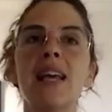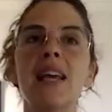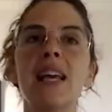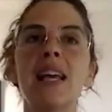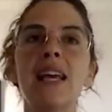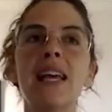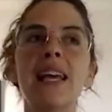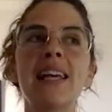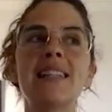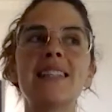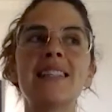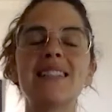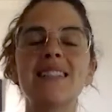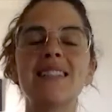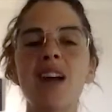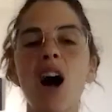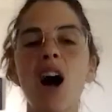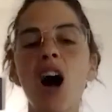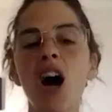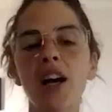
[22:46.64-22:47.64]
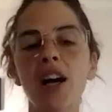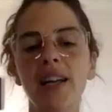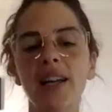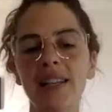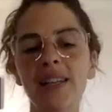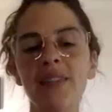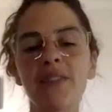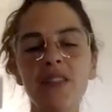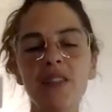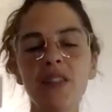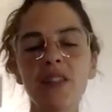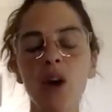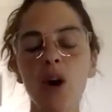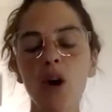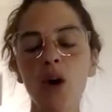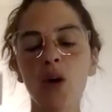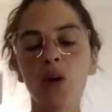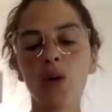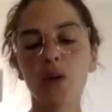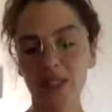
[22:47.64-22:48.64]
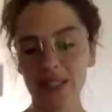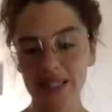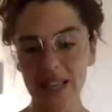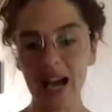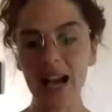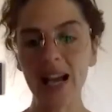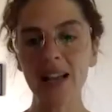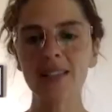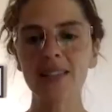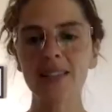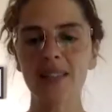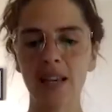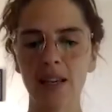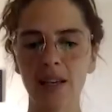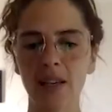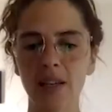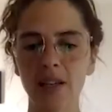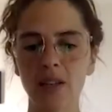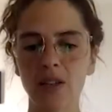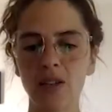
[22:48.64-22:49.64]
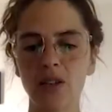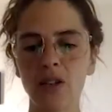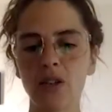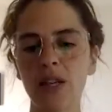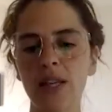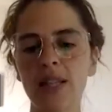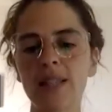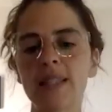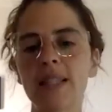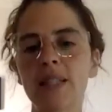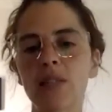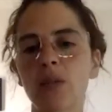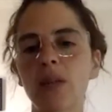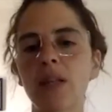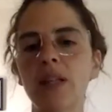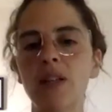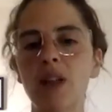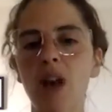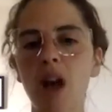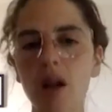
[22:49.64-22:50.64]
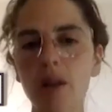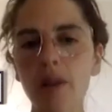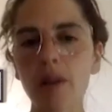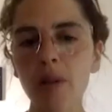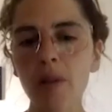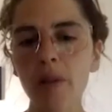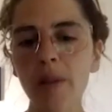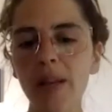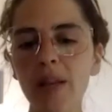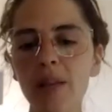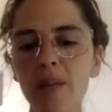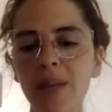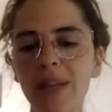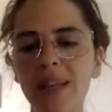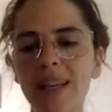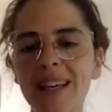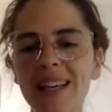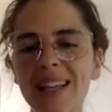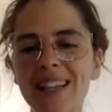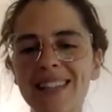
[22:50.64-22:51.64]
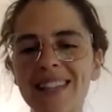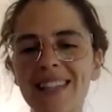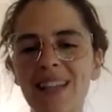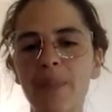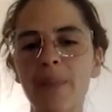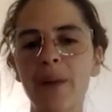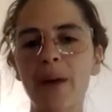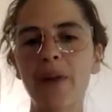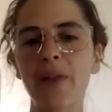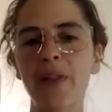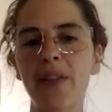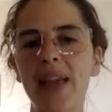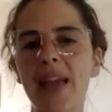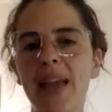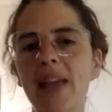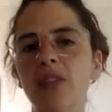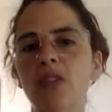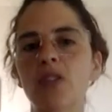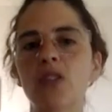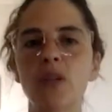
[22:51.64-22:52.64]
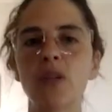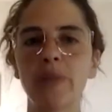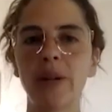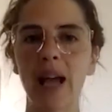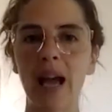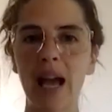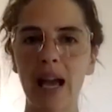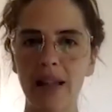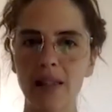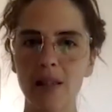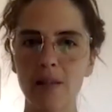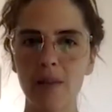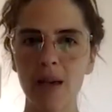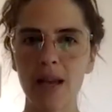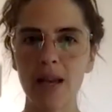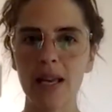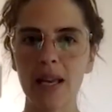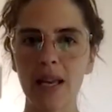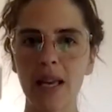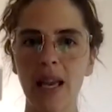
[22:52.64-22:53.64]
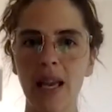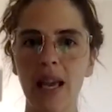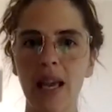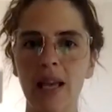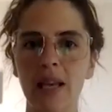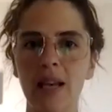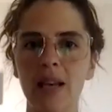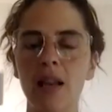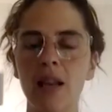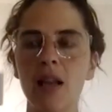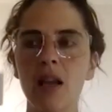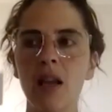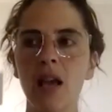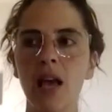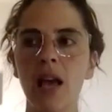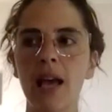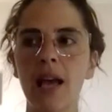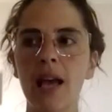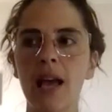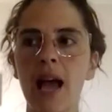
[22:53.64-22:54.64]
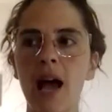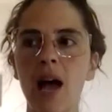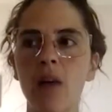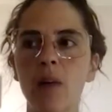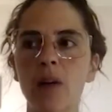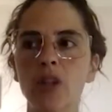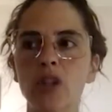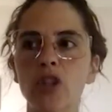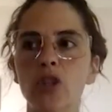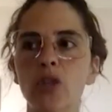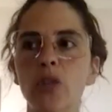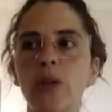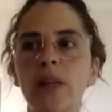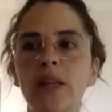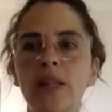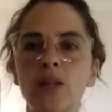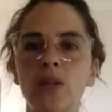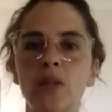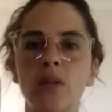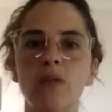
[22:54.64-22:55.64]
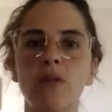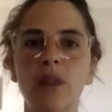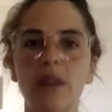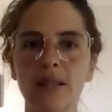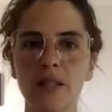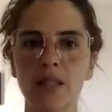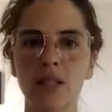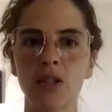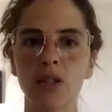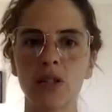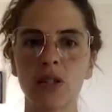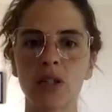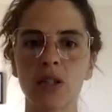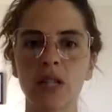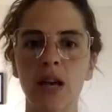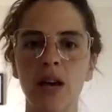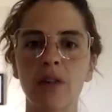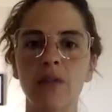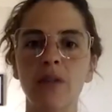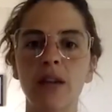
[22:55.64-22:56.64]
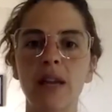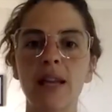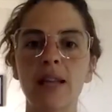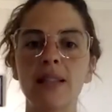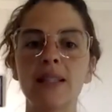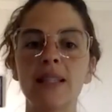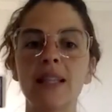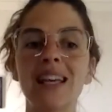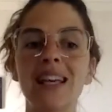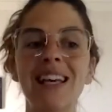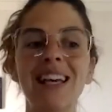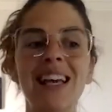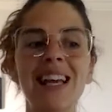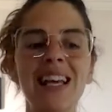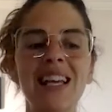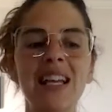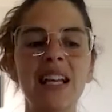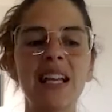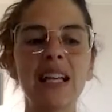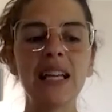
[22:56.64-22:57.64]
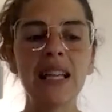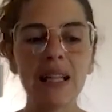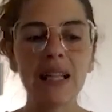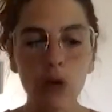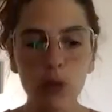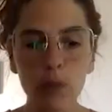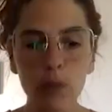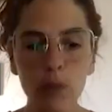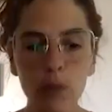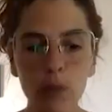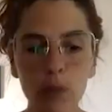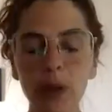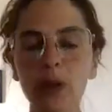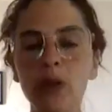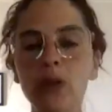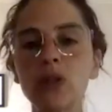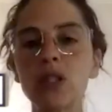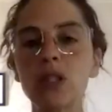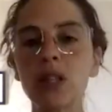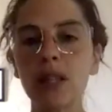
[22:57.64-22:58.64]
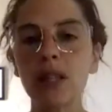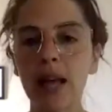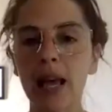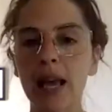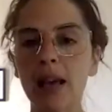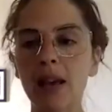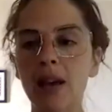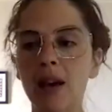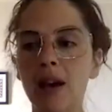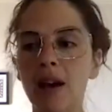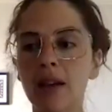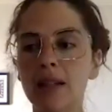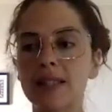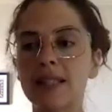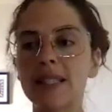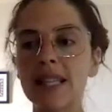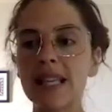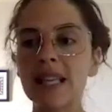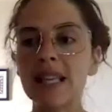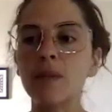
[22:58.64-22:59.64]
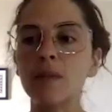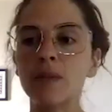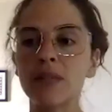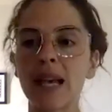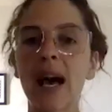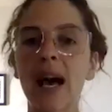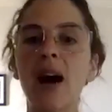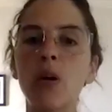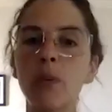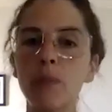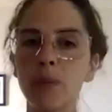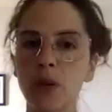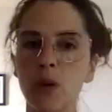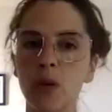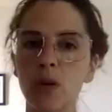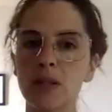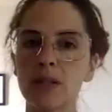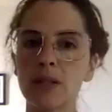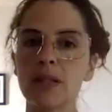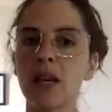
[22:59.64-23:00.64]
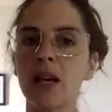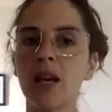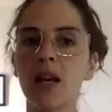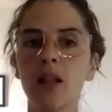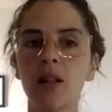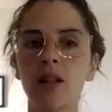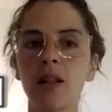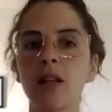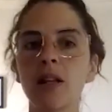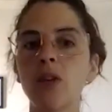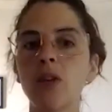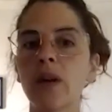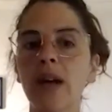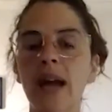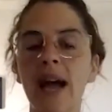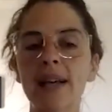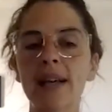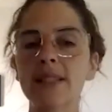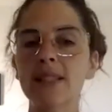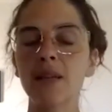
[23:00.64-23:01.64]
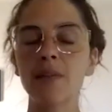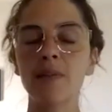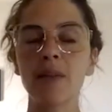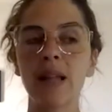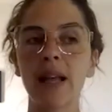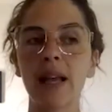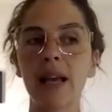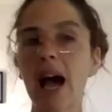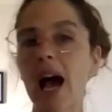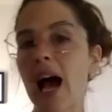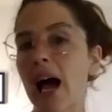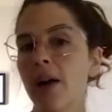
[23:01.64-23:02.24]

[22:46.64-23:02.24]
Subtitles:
it's not, even though, yes, like you can't say it's really not about the money, but it's about the energy behind the money and how much you're willing to invest in yourself and build like a team to help you. Cause like you were asking me, like, I